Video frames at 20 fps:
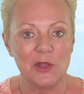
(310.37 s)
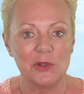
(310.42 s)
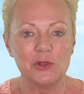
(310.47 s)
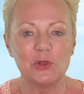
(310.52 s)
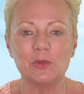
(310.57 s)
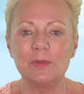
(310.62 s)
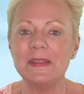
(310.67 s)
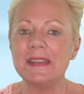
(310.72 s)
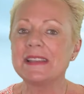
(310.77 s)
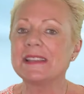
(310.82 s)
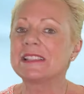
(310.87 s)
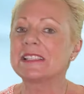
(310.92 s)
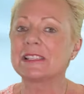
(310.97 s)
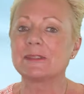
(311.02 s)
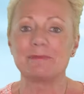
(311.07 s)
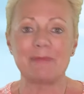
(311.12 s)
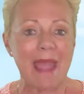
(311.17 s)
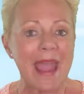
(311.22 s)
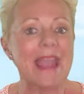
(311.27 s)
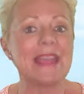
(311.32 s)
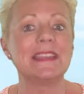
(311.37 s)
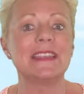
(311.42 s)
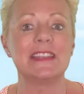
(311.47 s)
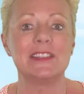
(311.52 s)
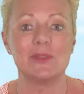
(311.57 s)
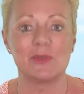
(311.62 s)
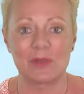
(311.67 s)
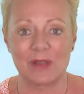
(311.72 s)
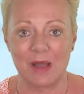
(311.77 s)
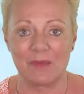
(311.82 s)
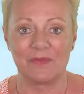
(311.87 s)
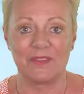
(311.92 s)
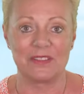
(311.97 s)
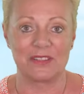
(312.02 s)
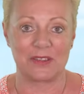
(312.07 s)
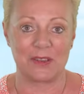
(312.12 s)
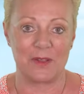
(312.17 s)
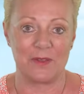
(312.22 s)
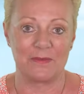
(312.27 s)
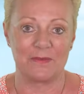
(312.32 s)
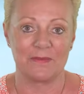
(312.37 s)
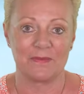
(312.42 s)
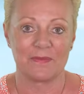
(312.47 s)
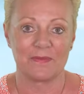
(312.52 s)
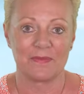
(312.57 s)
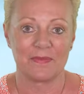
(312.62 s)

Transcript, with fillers: you'll be expanding your comfort zone.